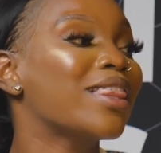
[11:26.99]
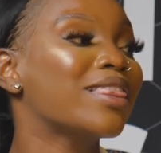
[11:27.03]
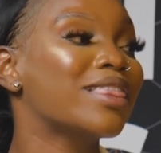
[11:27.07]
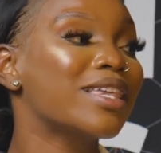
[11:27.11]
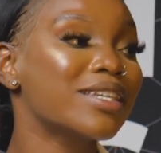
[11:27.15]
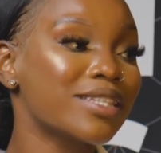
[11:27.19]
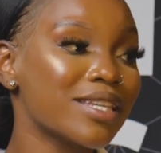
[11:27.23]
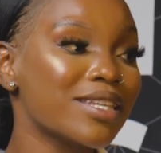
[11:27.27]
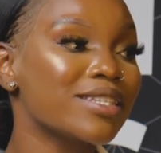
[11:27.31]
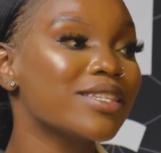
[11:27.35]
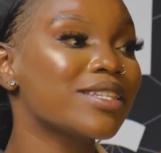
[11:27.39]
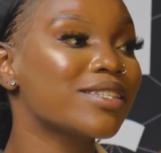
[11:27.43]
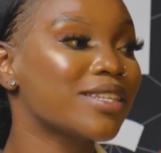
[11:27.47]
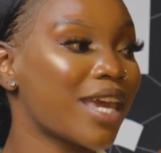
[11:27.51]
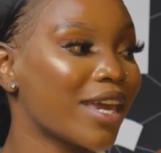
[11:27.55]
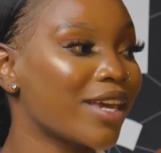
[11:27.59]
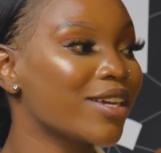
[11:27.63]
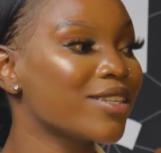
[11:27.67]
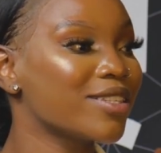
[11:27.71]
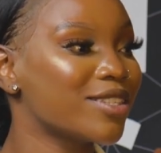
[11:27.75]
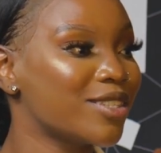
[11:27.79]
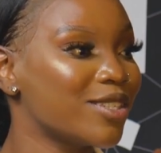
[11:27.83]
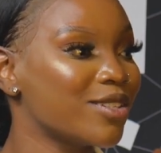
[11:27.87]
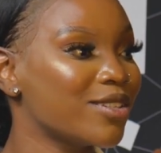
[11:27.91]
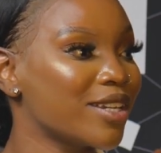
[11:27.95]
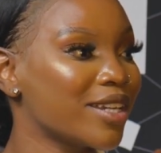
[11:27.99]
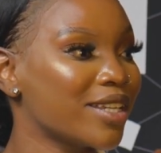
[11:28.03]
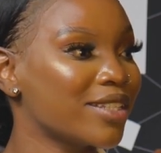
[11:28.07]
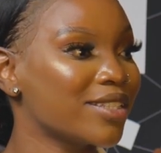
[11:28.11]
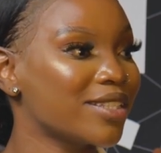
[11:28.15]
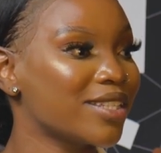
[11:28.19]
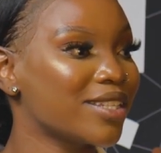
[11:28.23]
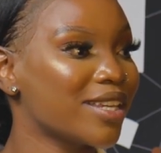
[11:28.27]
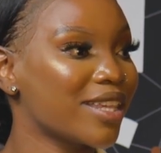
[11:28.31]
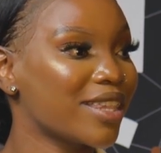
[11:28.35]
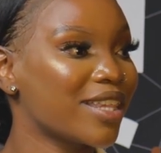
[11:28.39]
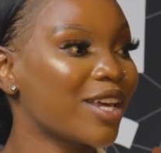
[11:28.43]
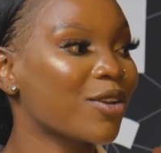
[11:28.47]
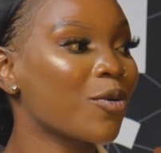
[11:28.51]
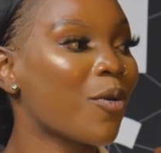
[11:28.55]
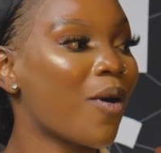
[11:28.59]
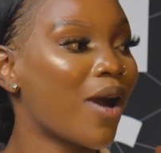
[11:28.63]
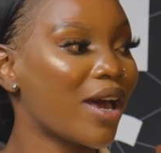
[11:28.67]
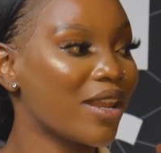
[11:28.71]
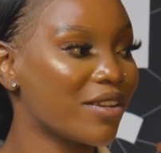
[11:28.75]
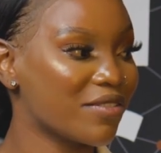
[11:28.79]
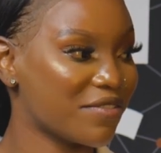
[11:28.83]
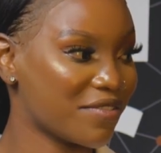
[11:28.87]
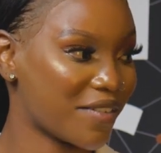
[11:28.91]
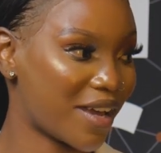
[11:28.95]
This is the second student that
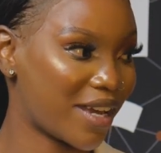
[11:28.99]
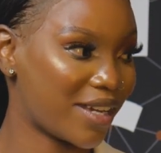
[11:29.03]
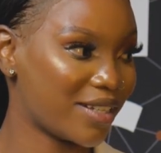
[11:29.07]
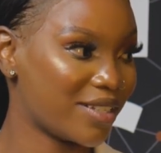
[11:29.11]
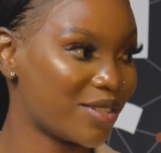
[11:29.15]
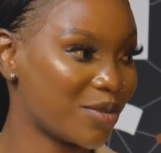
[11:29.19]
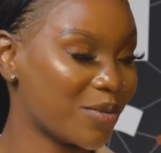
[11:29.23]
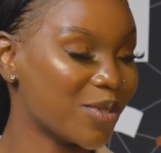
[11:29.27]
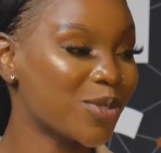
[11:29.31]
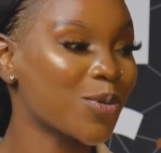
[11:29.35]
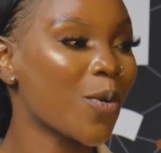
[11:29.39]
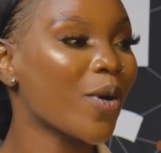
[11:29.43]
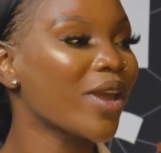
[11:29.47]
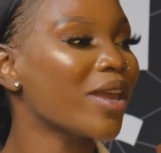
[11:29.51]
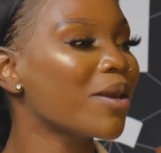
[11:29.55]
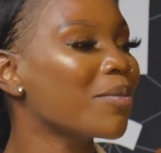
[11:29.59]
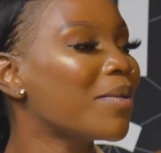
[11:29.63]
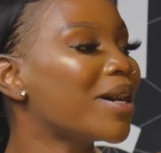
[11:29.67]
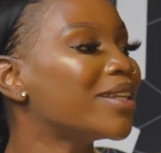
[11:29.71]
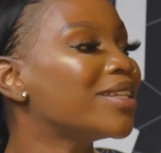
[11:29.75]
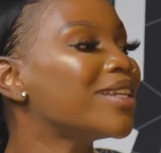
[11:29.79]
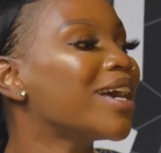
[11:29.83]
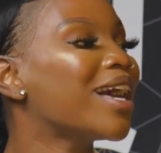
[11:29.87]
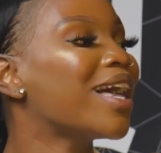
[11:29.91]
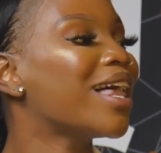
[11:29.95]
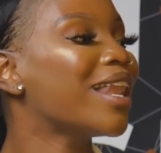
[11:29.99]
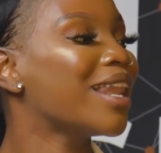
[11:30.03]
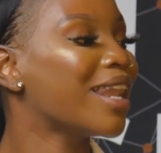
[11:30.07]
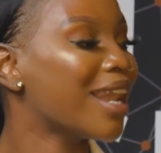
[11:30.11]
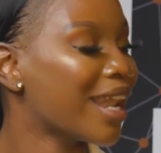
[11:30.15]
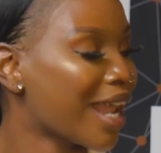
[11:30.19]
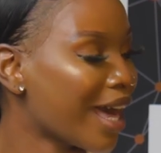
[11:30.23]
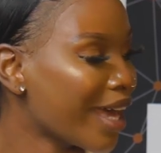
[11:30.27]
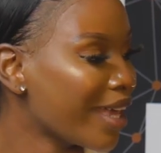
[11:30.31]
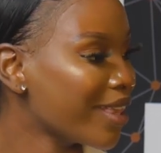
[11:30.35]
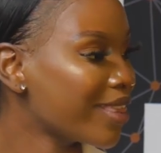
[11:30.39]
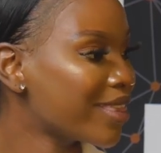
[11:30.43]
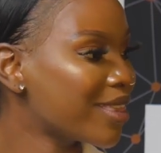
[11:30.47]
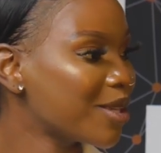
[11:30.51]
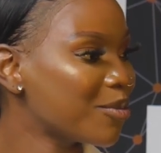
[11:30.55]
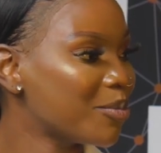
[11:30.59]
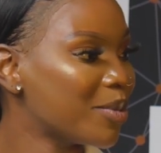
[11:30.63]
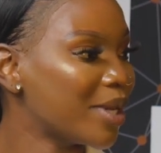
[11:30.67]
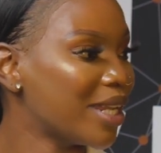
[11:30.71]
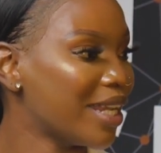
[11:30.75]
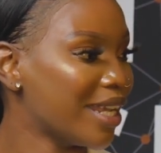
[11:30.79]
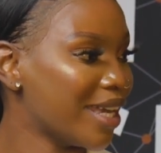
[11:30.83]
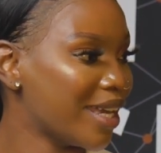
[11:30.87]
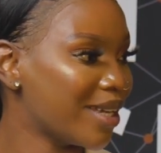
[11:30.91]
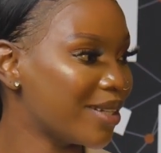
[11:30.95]
qualified. We're talking about Lythe
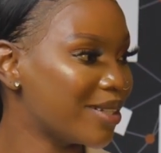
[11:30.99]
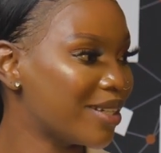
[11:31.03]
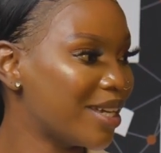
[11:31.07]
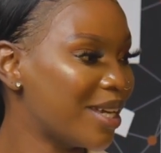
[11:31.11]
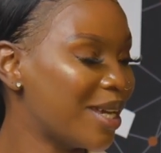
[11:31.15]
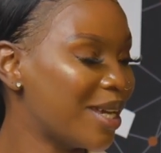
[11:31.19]
Pillay.